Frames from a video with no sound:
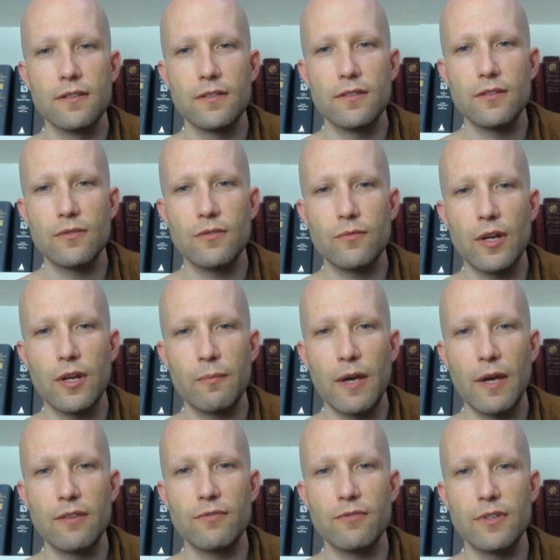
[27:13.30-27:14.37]
Right,
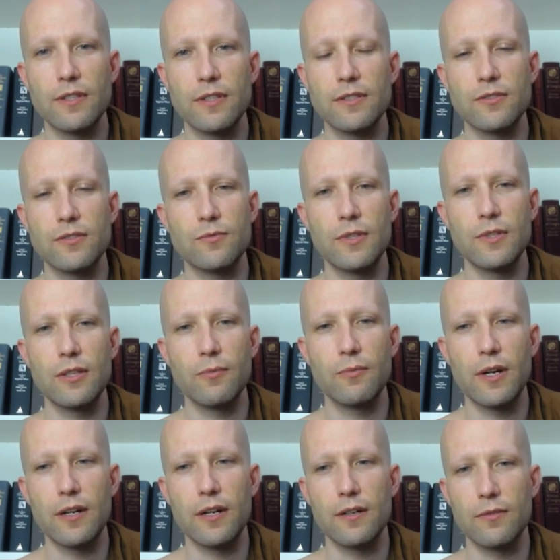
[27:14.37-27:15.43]
mindfulness is really
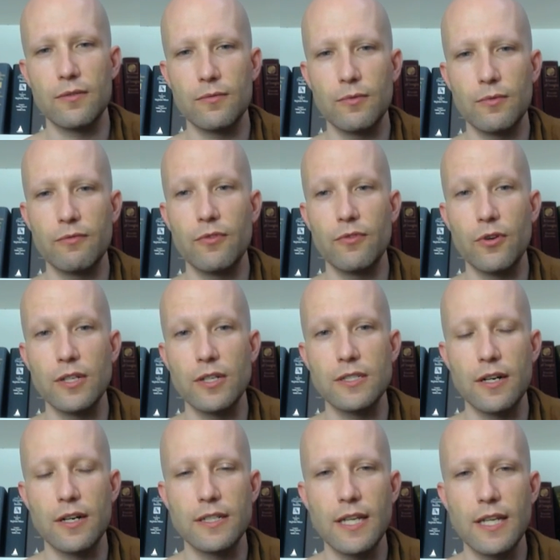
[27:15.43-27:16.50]
where we focus our
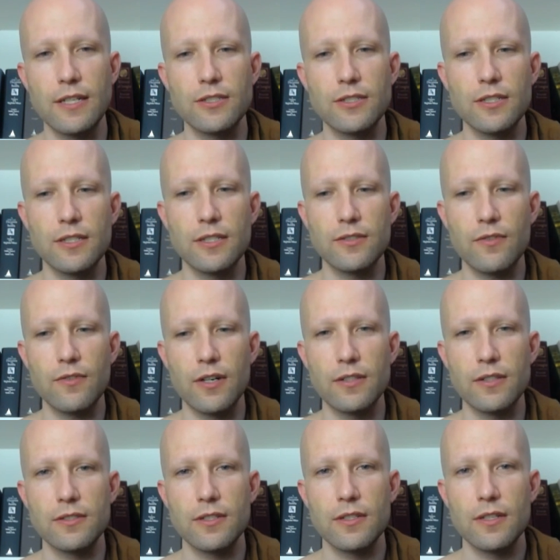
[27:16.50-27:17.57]
attention as far as
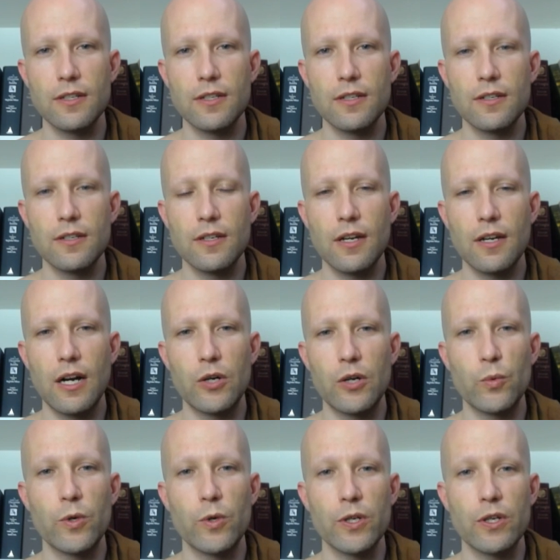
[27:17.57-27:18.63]
our
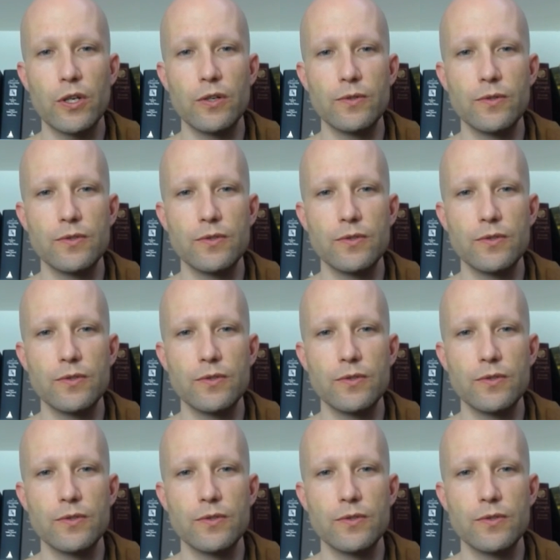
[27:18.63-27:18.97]
work goes.